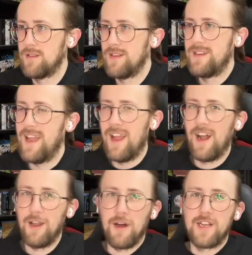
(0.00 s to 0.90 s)
I
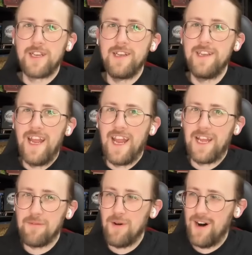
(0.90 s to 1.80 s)
don't know what she
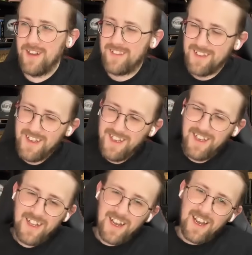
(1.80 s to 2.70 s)
nearly was.
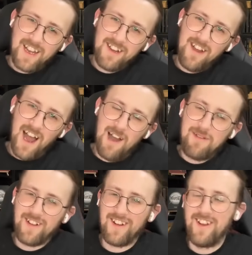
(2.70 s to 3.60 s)
Like, you
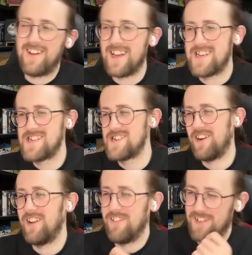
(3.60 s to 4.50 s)
absolutely
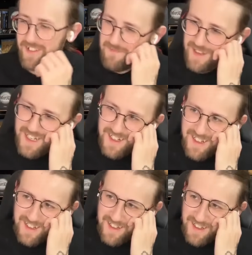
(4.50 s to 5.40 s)
should have just been.
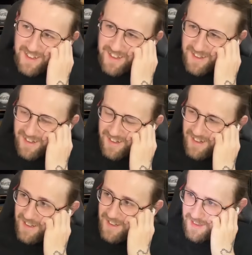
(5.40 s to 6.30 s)

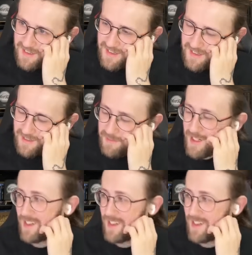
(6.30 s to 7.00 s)
Oh my